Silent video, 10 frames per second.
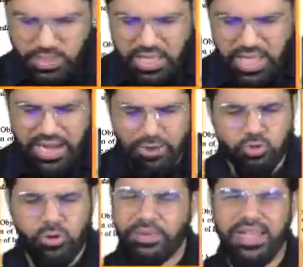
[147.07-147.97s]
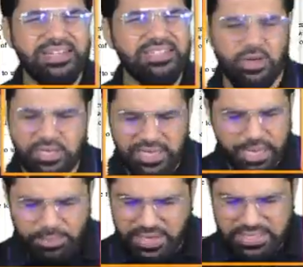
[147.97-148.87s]
how to apply, it's an online
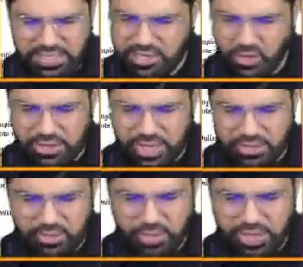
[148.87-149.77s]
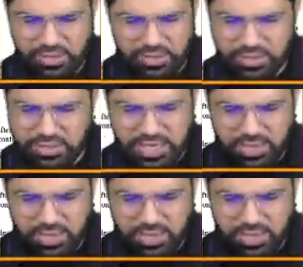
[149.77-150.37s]
application and all that you can check.